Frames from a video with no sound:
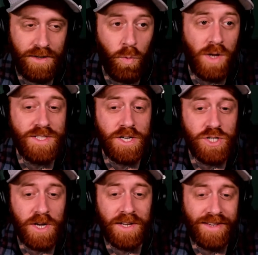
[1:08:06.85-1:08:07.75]
Once I
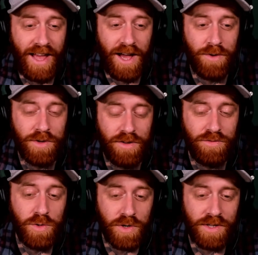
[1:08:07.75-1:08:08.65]
shut it down,
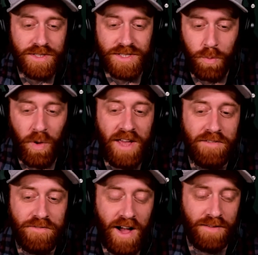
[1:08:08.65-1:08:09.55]
if you could,
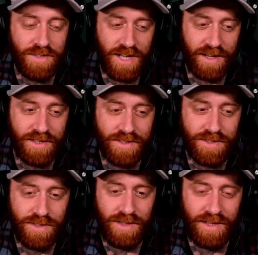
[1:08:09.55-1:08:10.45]
wait 5
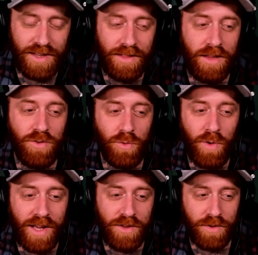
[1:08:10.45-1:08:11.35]
seconds and then leave a
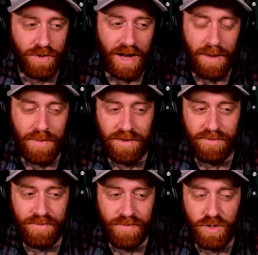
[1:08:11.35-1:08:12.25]
regular comment.
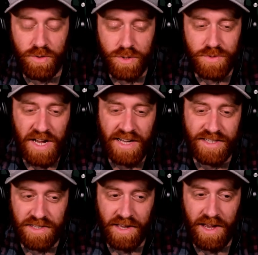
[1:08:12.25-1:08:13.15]
The YouTube chat
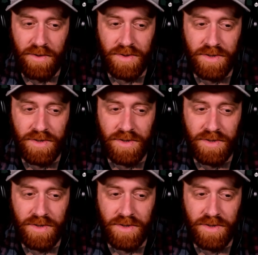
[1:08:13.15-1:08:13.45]
doesn't count.